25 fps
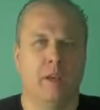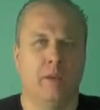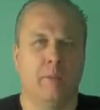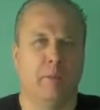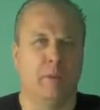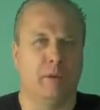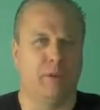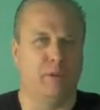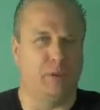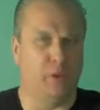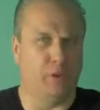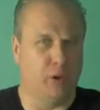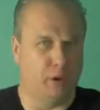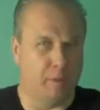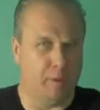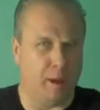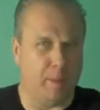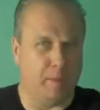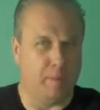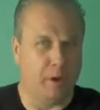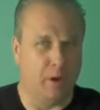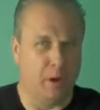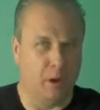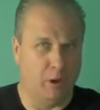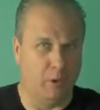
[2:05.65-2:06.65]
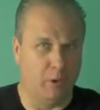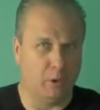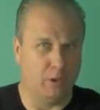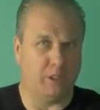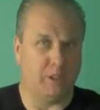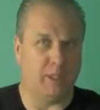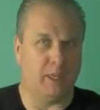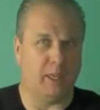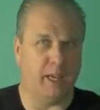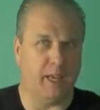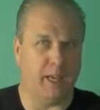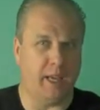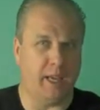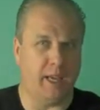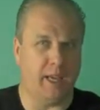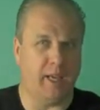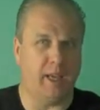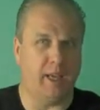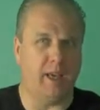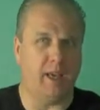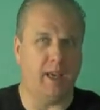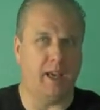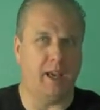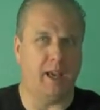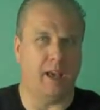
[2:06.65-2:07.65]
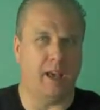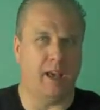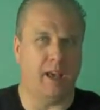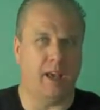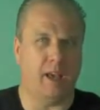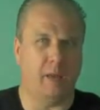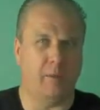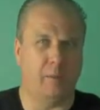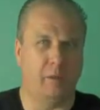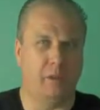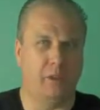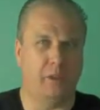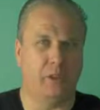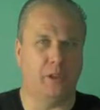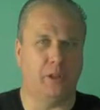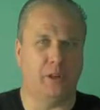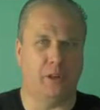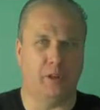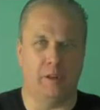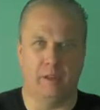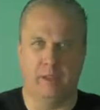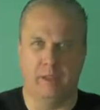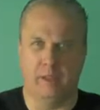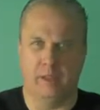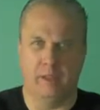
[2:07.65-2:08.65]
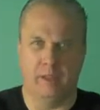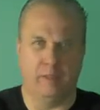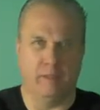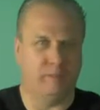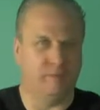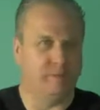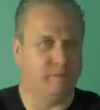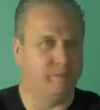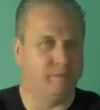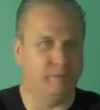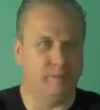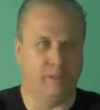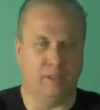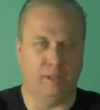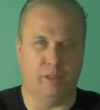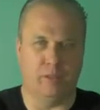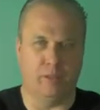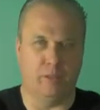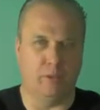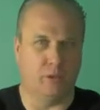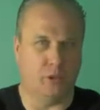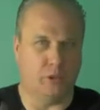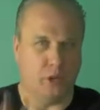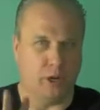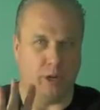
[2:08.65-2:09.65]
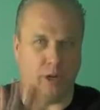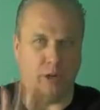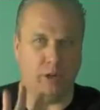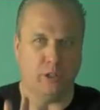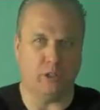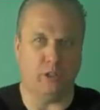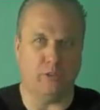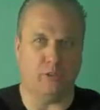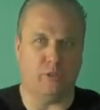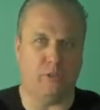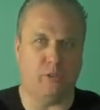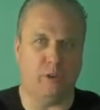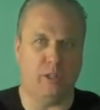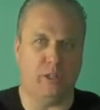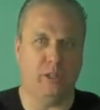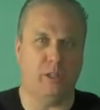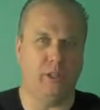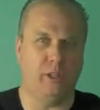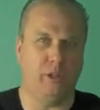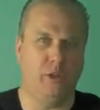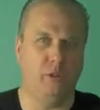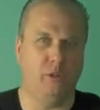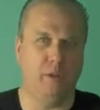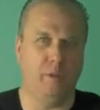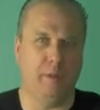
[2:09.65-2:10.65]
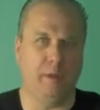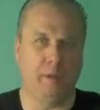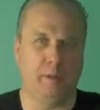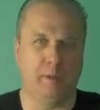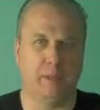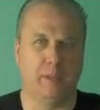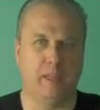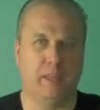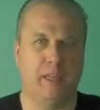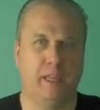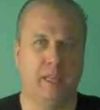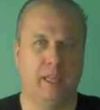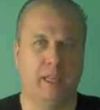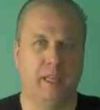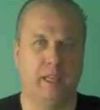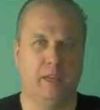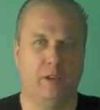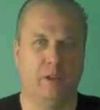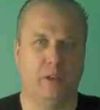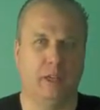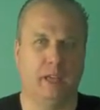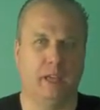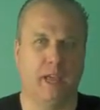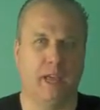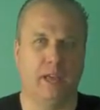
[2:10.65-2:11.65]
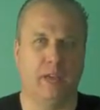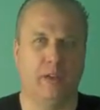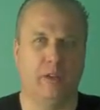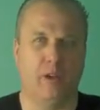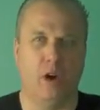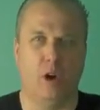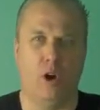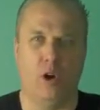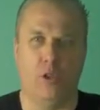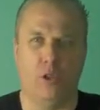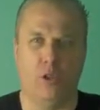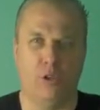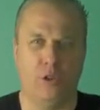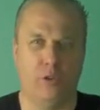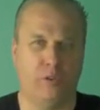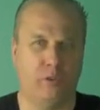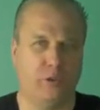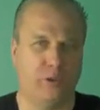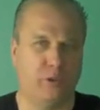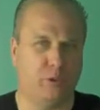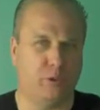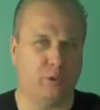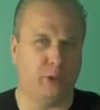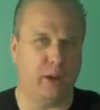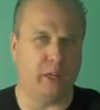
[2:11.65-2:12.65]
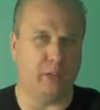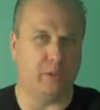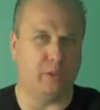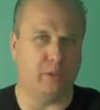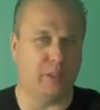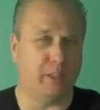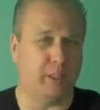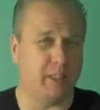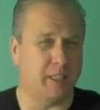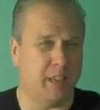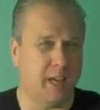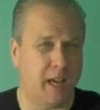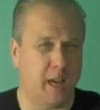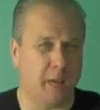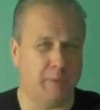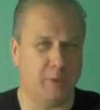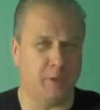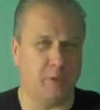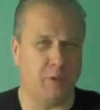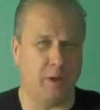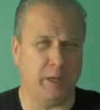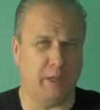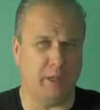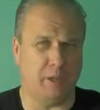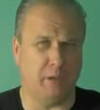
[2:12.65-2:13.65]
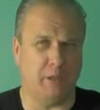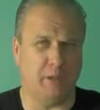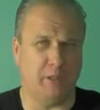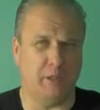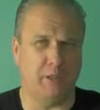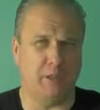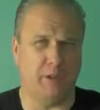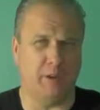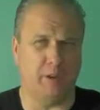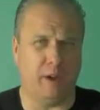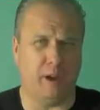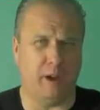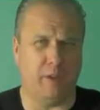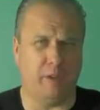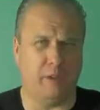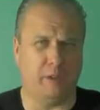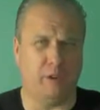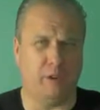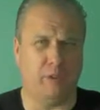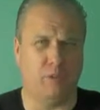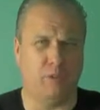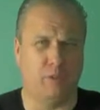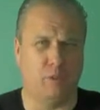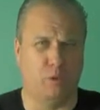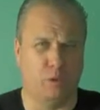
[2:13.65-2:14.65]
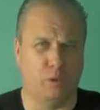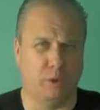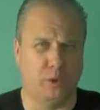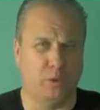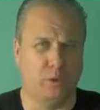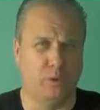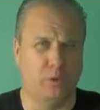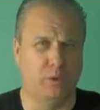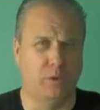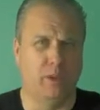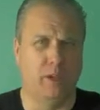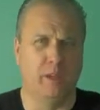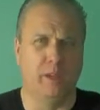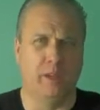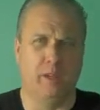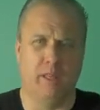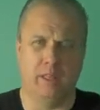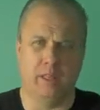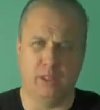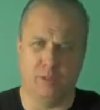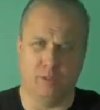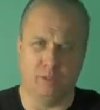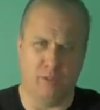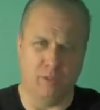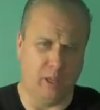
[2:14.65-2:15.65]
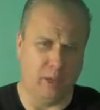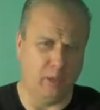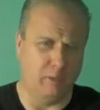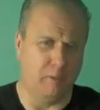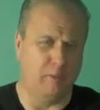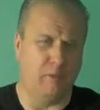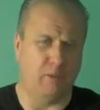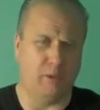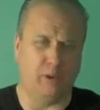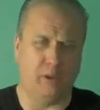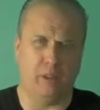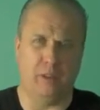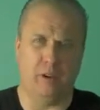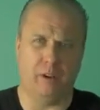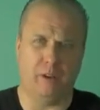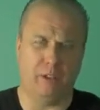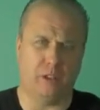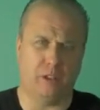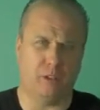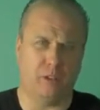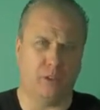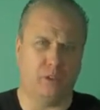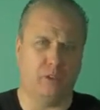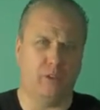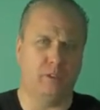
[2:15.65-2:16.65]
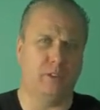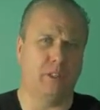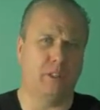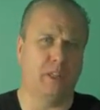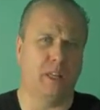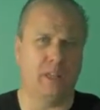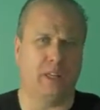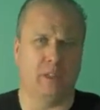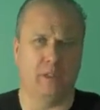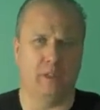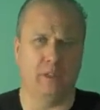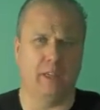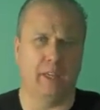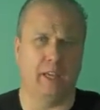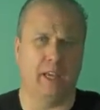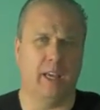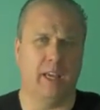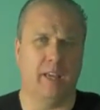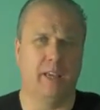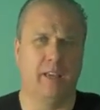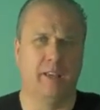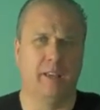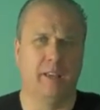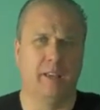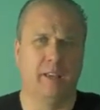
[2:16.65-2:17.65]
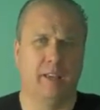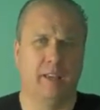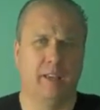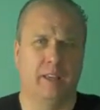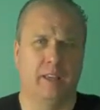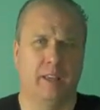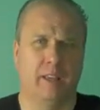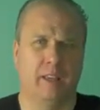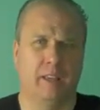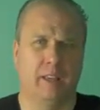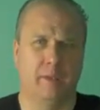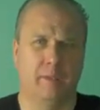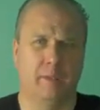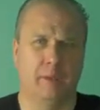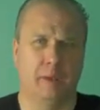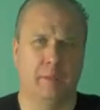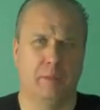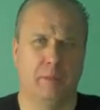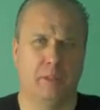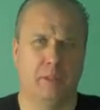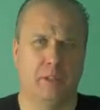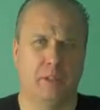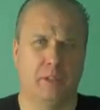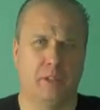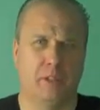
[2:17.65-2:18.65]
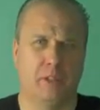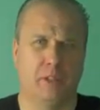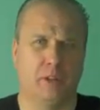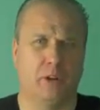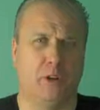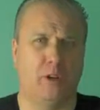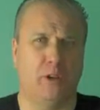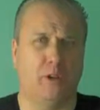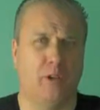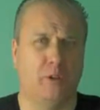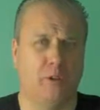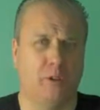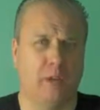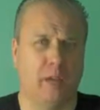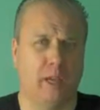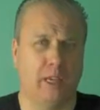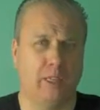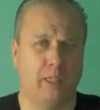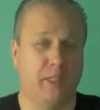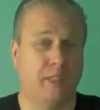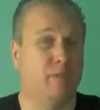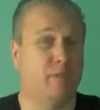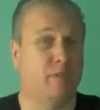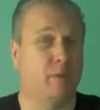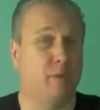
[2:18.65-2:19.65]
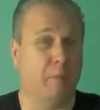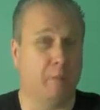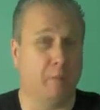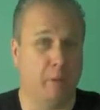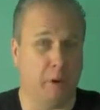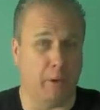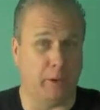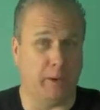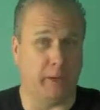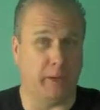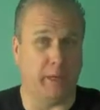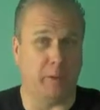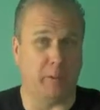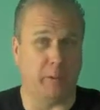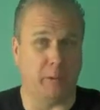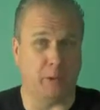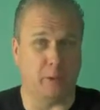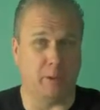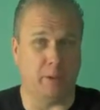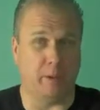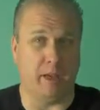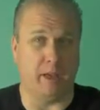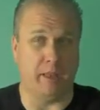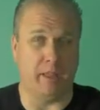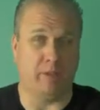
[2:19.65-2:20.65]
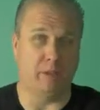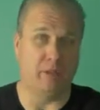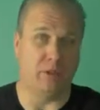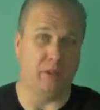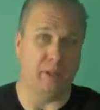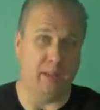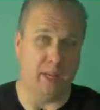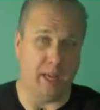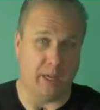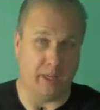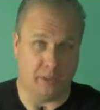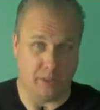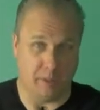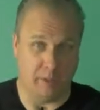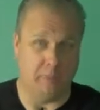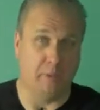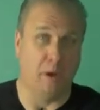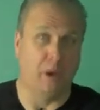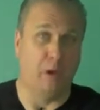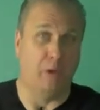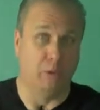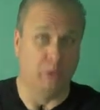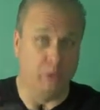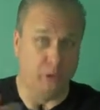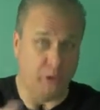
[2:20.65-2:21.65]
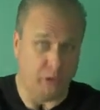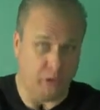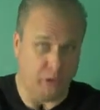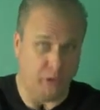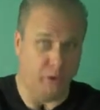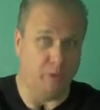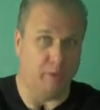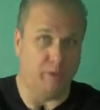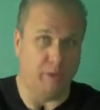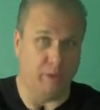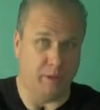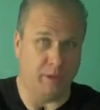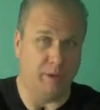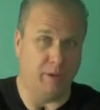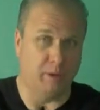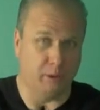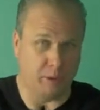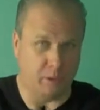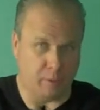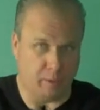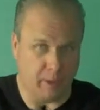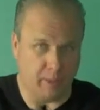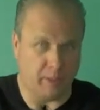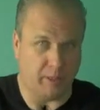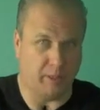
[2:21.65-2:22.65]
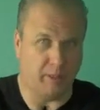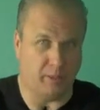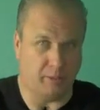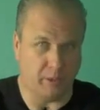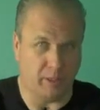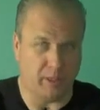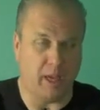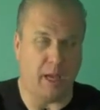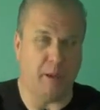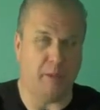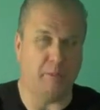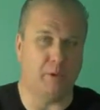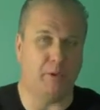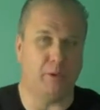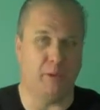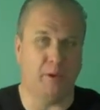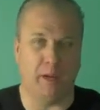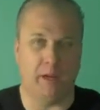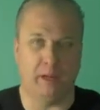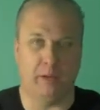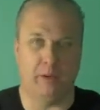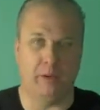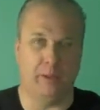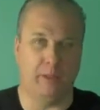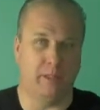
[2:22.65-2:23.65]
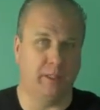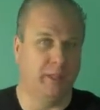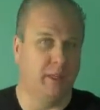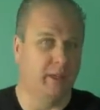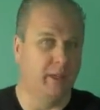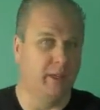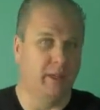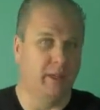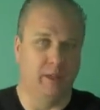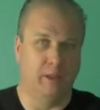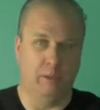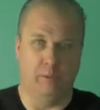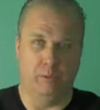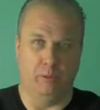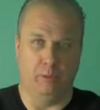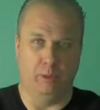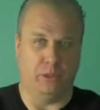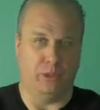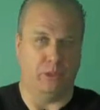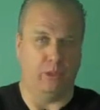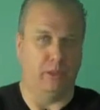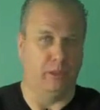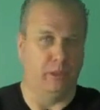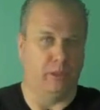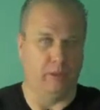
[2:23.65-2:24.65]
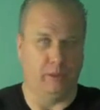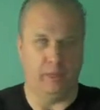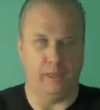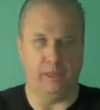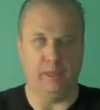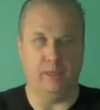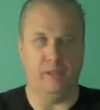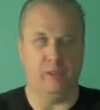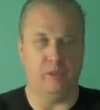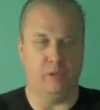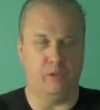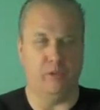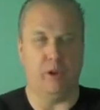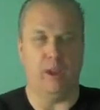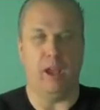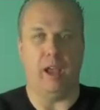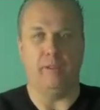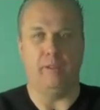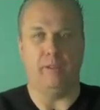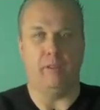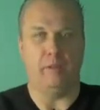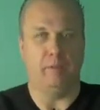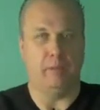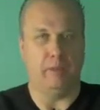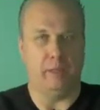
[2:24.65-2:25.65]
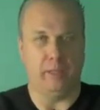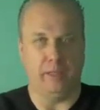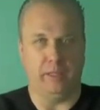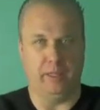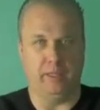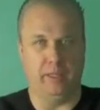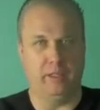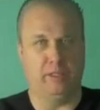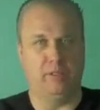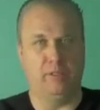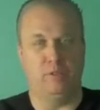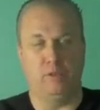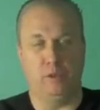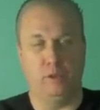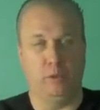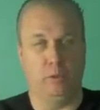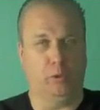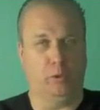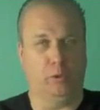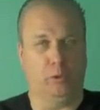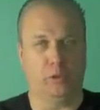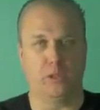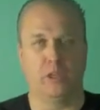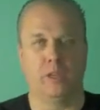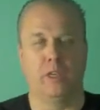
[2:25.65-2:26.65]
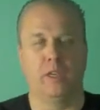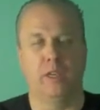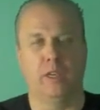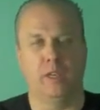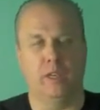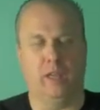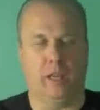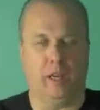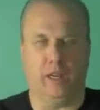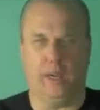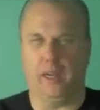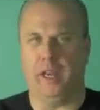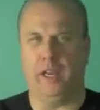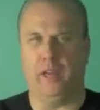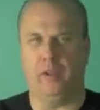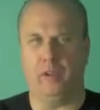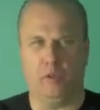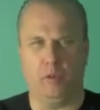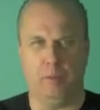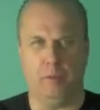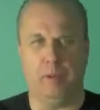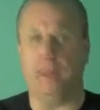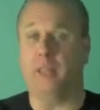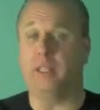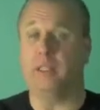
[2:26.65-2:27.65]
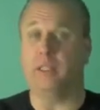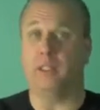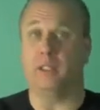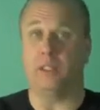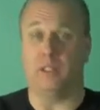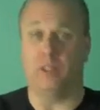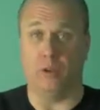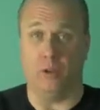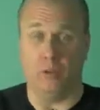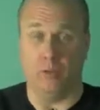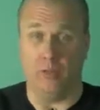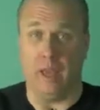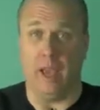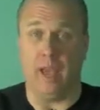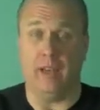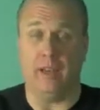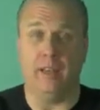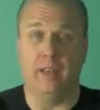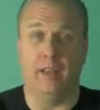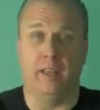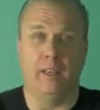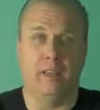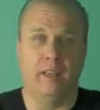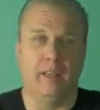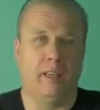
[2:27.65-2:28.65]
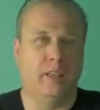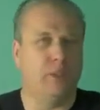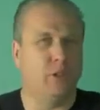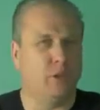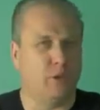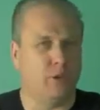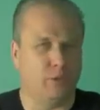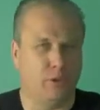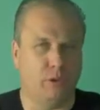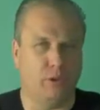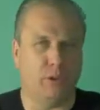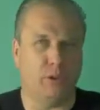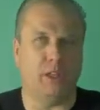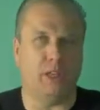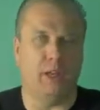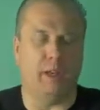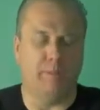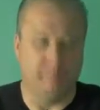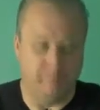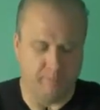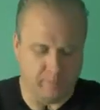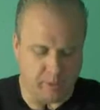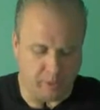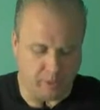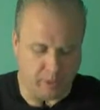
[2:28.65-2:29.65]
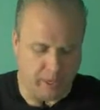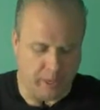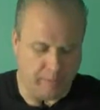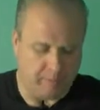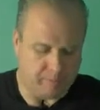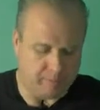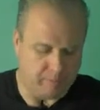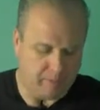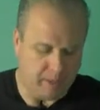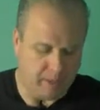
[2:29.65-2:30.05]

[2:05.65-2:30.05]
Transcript: But if you go to my post today, I put there, no charge, it's free to you to be able to take a look at all the different directories, the top directories that are out there for you. It's available for you there as a service to take a look at and be able to start utilizing from a marketing perspective. So you can actually post your videos right to those top directories, which literally, drive in millions of viewers on an annual basis. So that is your first step, okay?